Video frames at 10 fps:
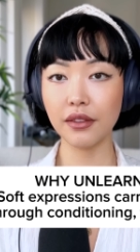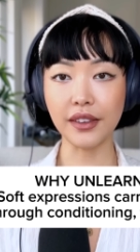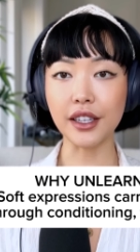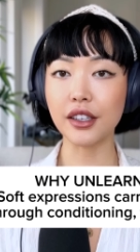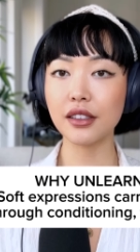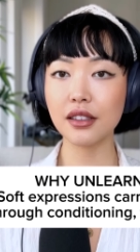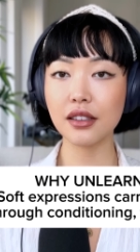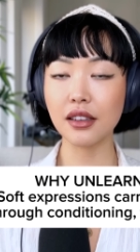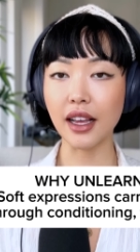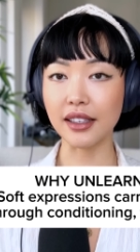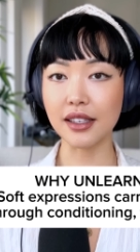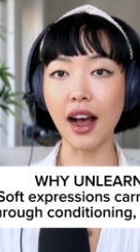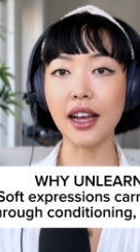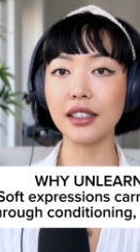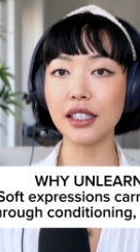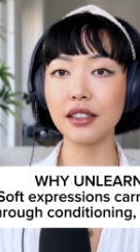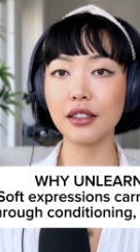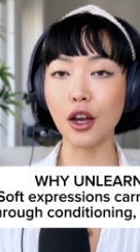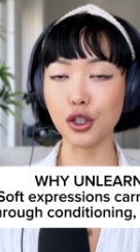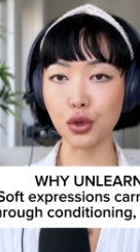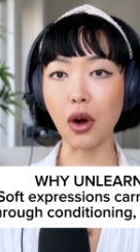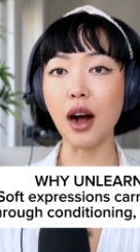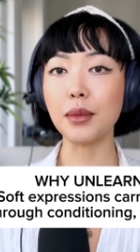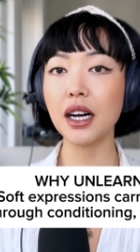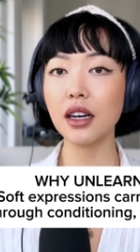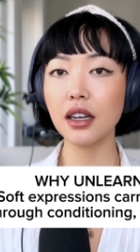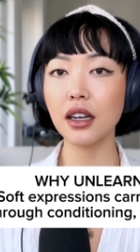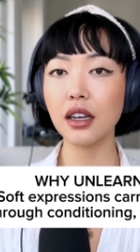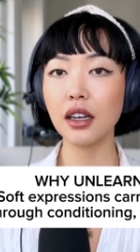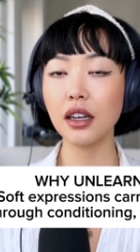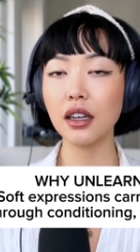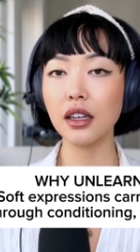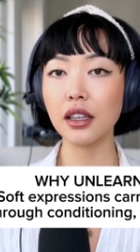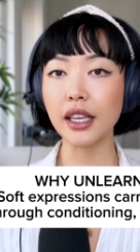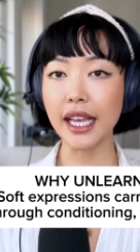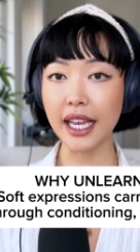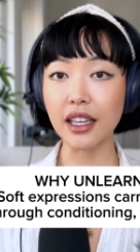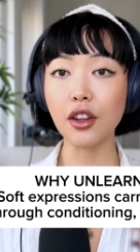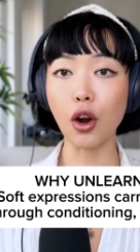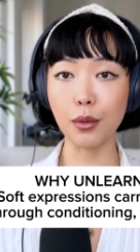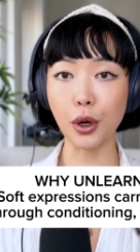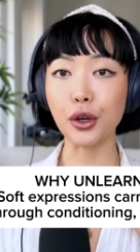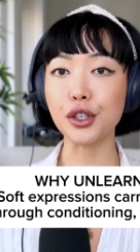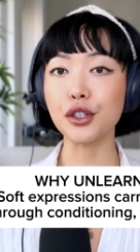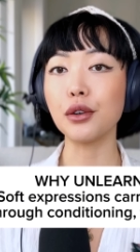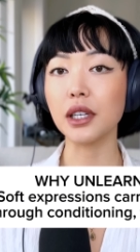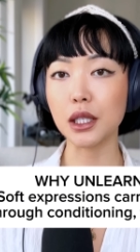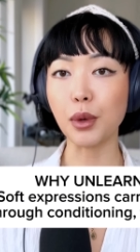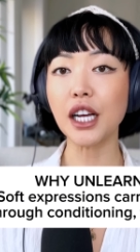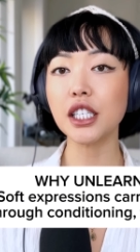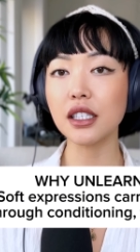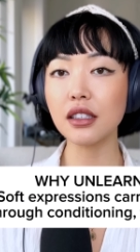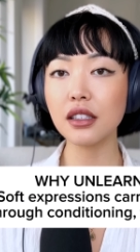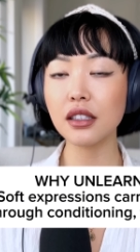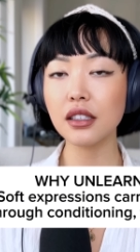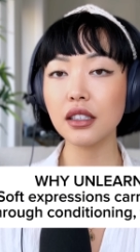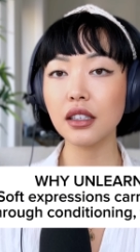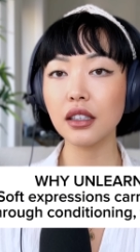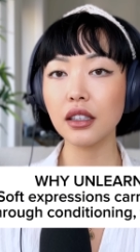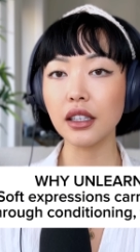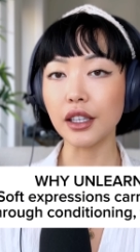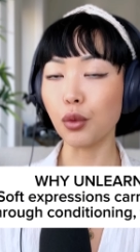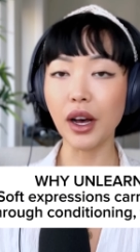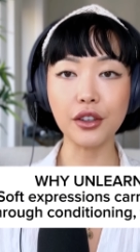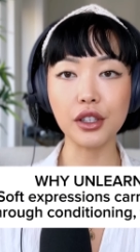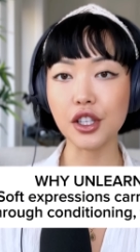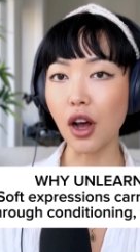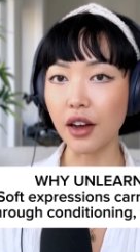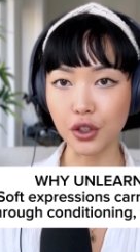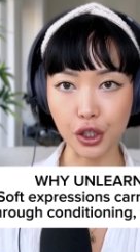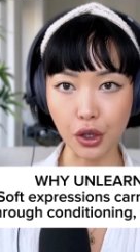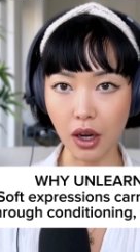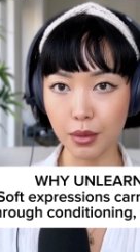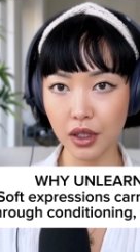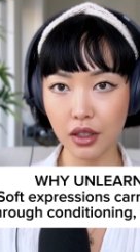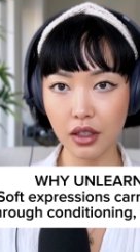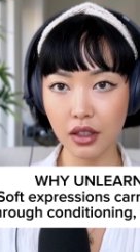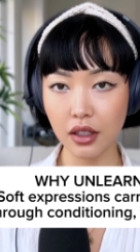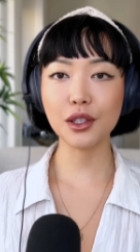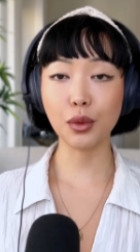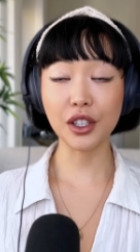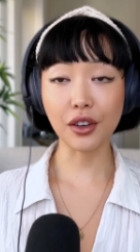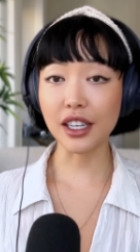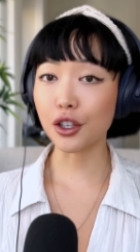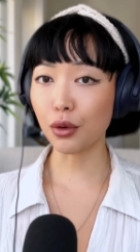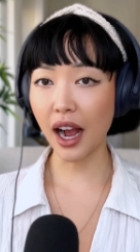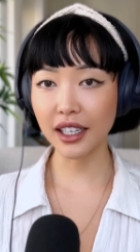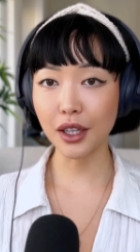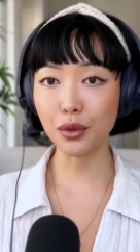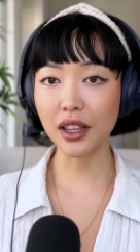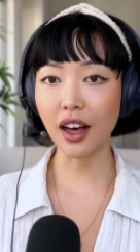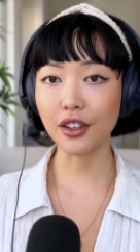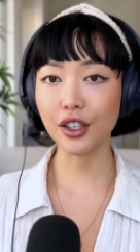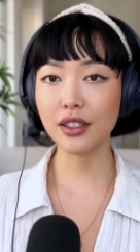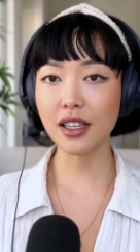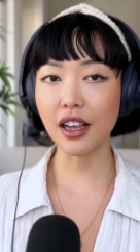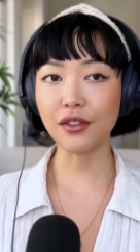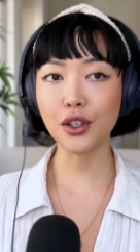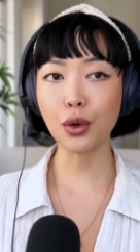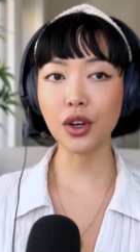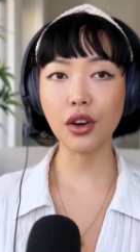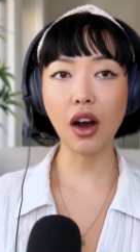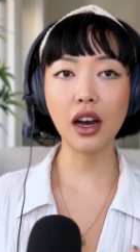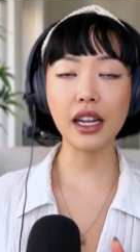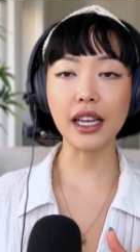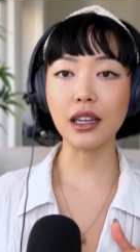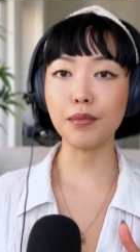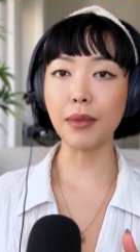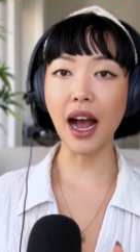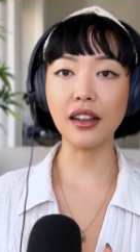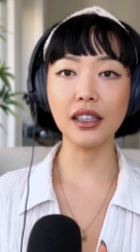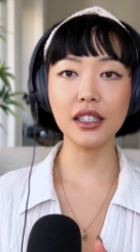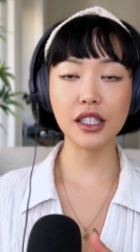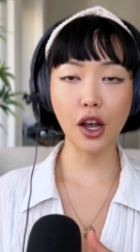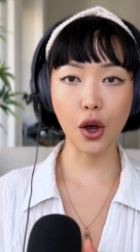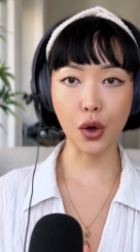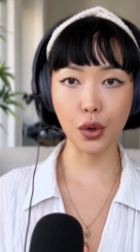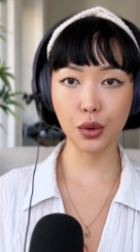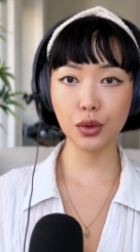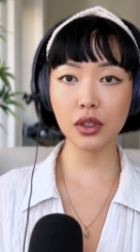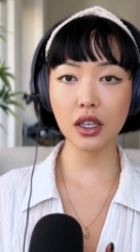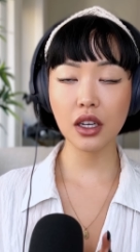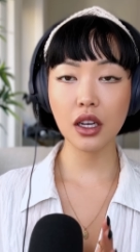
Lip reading: fears, anxieties, trauma in our personal expressions, whether it's soft or sharp. When you're interacting with others, if you're not in a balanced, honed,